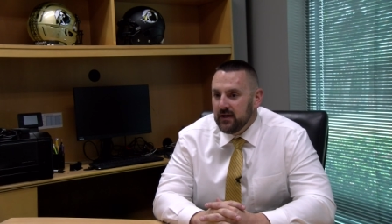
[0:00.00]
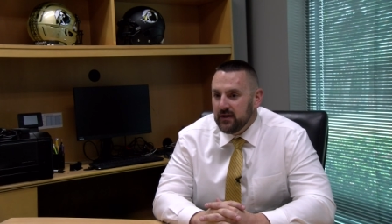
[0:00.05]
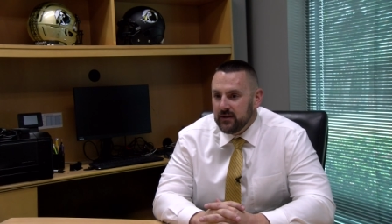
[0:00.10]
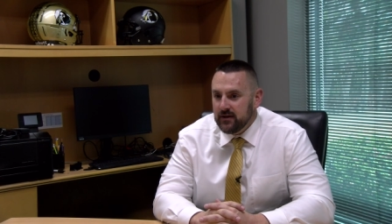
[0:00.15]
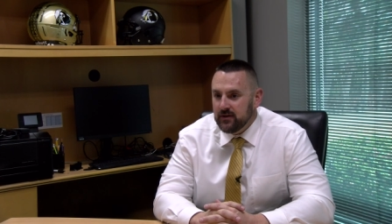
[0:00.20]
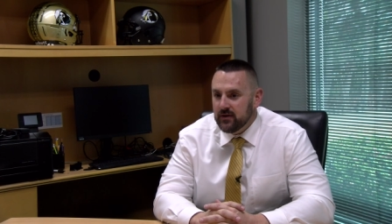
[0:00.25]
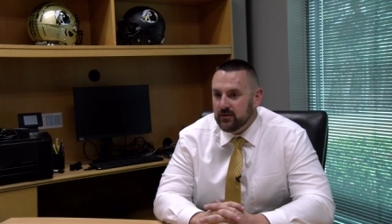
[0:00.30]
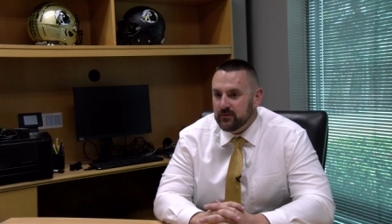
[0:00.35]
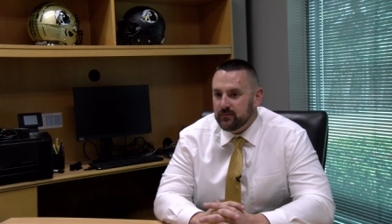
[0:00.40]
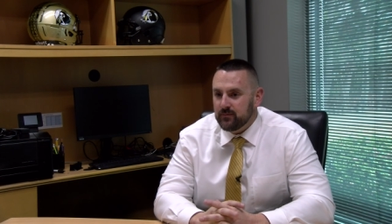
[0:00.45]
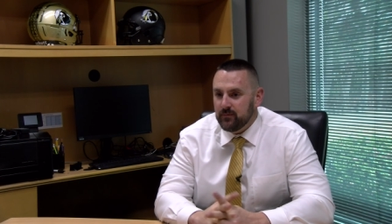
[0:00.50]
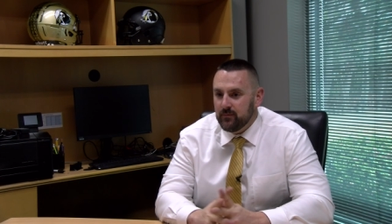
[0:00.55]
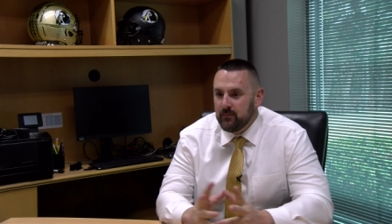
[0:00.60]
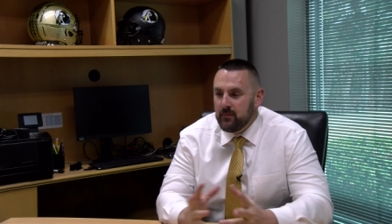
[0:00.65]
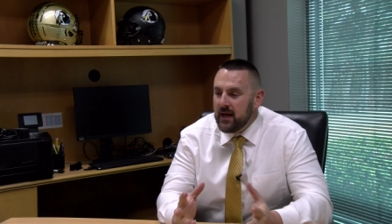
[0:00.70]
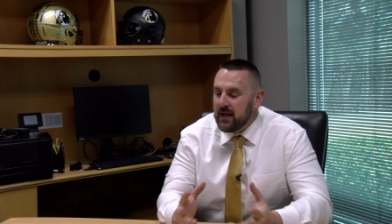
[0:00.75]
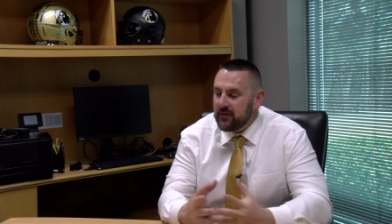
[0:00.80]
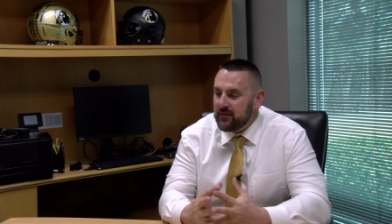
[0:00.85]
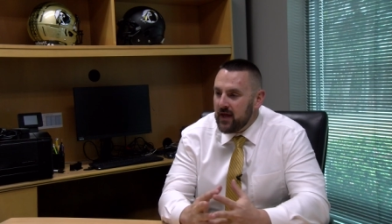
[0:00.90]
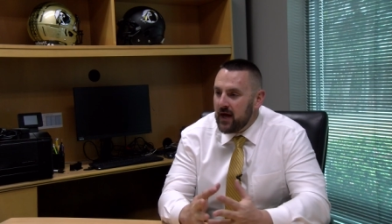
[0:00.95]
you know,
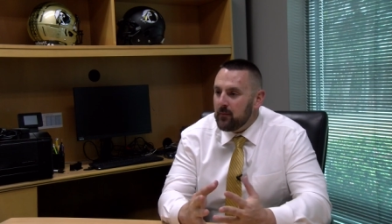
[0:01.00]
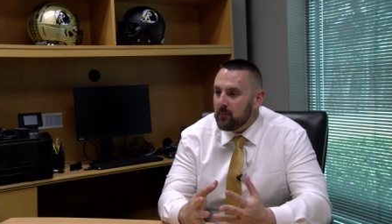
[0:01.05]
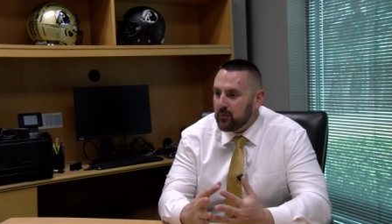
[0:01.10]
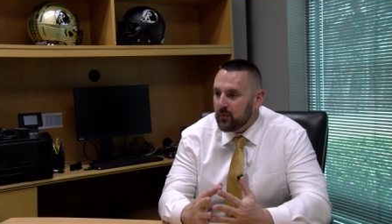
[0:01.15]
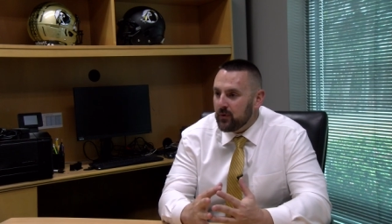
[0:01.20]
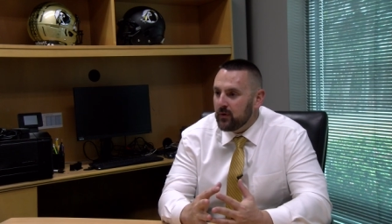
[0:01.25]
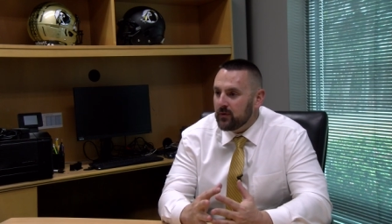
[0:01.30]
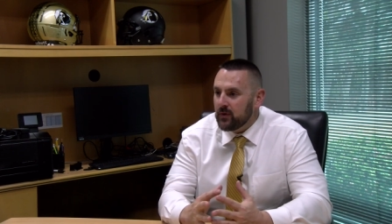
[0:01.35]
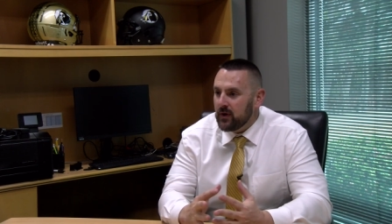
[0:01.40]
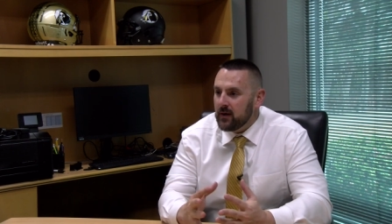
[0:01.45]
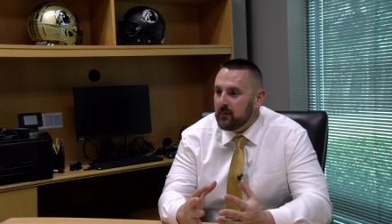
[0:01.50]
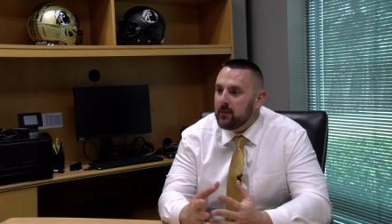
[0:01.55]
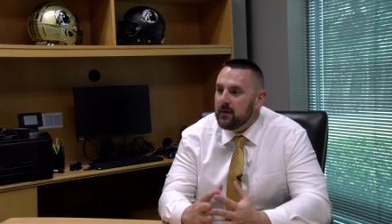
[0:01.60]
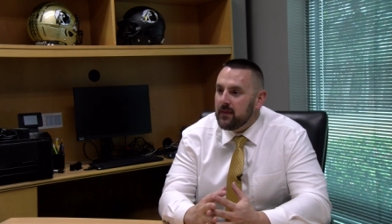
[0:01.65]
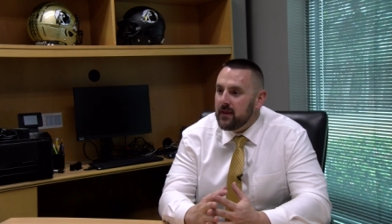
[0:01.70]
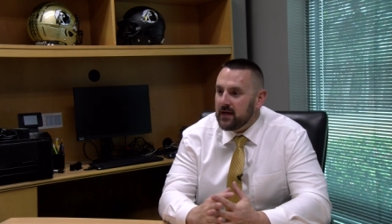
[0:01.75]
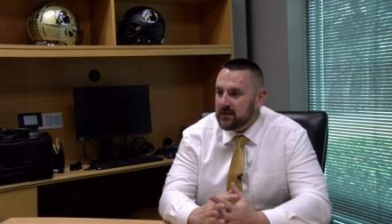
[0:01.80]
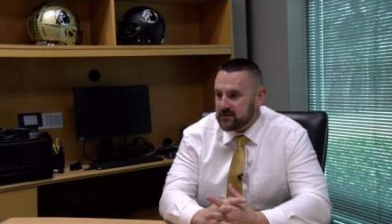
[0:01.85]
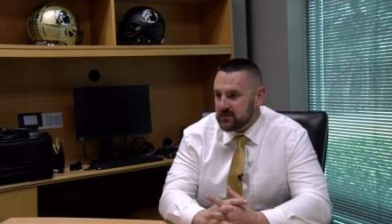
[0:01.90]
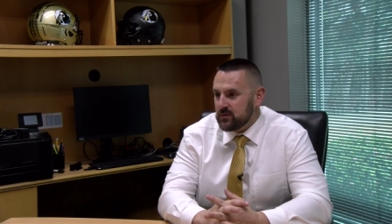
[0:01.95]
make that program
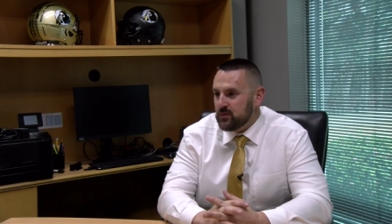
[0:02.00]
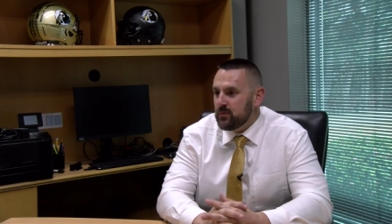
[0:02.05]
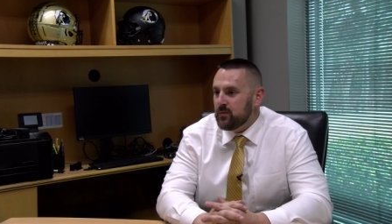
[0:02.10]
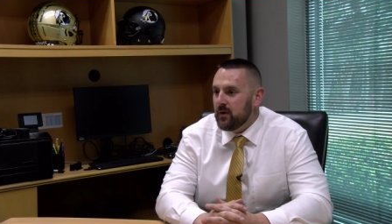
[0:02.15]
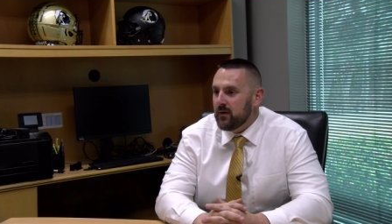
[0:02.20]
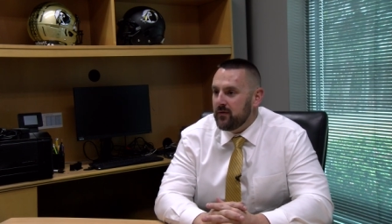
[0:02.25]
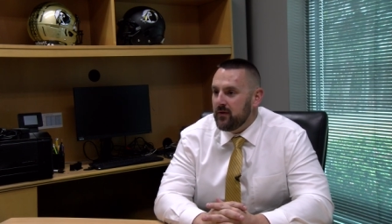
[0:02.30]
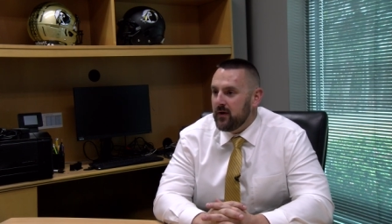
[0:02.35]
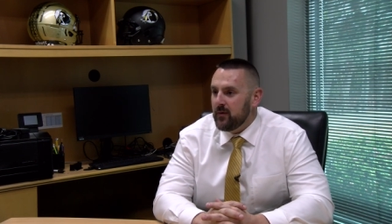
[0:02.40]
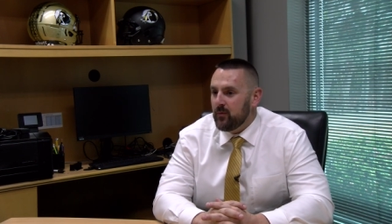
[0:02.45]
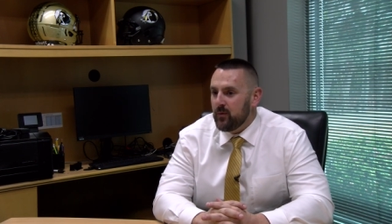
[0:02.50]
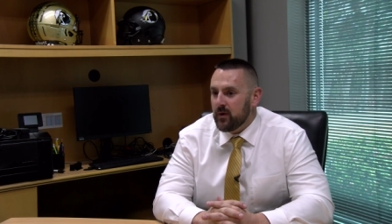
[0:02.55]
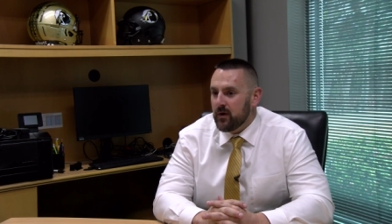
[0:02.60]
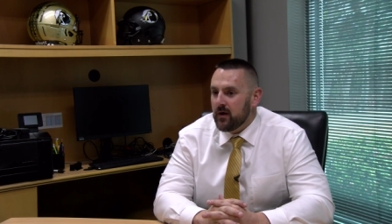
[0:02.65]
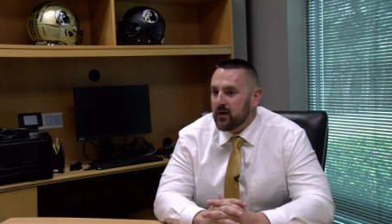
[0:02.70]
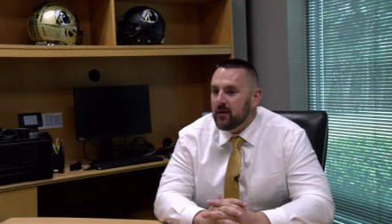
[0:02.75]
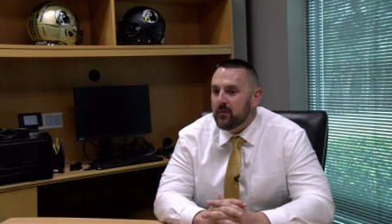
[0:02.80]
and that school what they were.